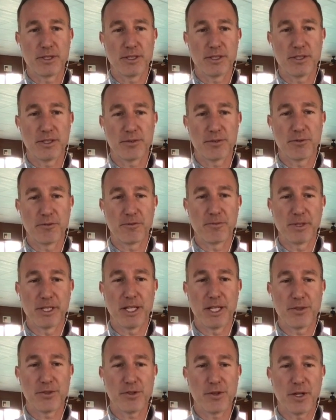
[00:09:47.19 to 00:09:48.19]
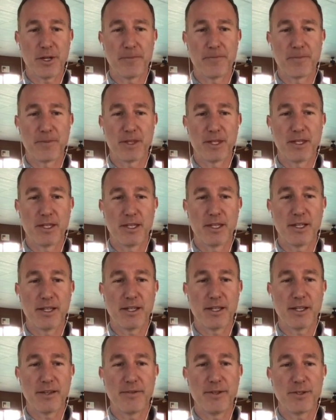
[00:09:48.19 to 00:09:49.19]
uh, this one from yesterday,
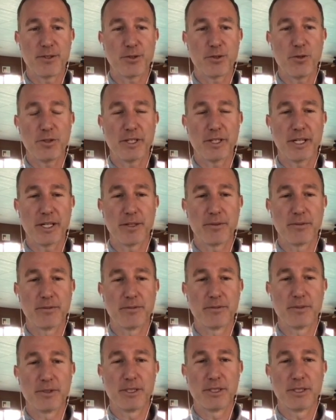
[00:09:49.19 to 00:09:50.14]
uh, if you scroll down,